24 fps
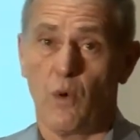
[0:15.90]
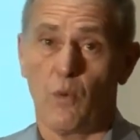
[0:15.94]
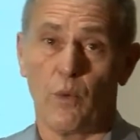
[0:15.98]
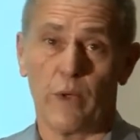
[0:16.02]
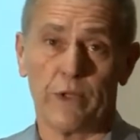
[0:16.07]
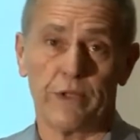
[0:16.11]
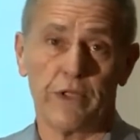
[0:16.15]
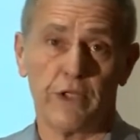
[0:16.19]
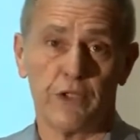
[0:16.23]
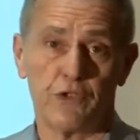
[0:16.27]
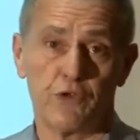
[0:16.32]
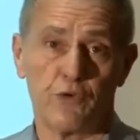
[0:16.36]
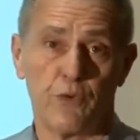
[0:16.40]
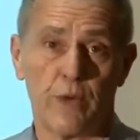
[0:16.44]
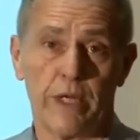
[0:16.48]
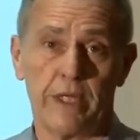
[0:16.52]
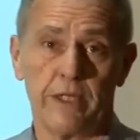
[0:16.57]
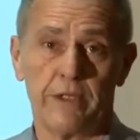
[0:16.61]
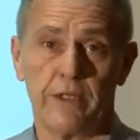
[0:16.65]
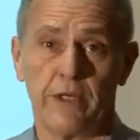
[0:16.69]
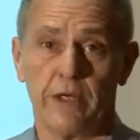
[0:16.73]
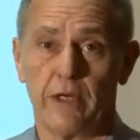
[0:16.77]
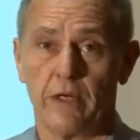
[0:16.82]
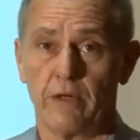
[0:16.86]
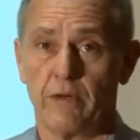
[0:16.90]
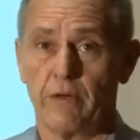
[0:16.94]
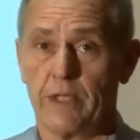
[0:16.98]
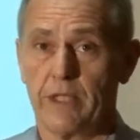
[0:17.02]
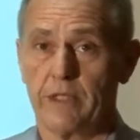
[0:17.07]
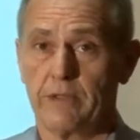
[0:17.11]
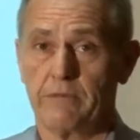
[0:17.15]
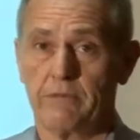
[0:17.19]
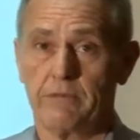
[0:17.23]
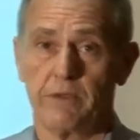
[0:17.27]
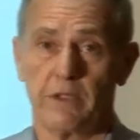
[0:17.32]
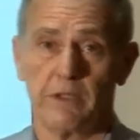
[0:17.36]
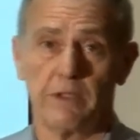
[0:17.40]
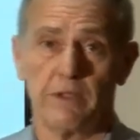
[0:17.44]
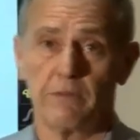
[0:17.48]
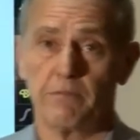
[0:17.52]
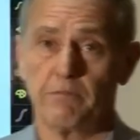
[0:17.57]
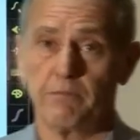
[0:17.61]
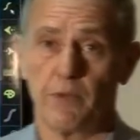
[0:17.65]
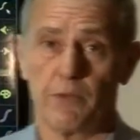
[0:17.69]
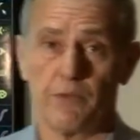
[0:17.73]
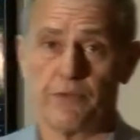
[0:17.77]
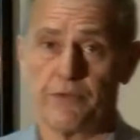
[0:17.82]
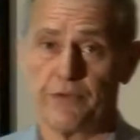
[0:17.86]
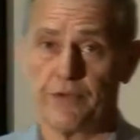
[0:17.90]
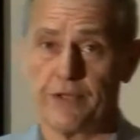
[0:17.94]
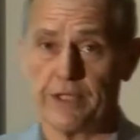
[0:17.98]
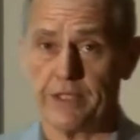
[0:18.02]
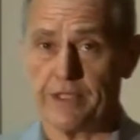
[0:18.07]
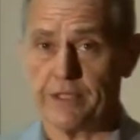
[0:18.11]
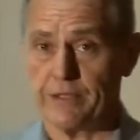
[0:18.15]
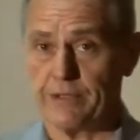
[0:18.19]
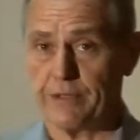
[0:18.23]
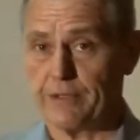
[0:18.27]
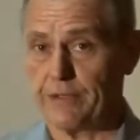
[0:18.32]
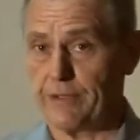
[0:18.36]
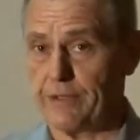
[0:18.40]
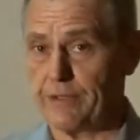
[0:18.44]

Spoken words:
what they trade there, and both the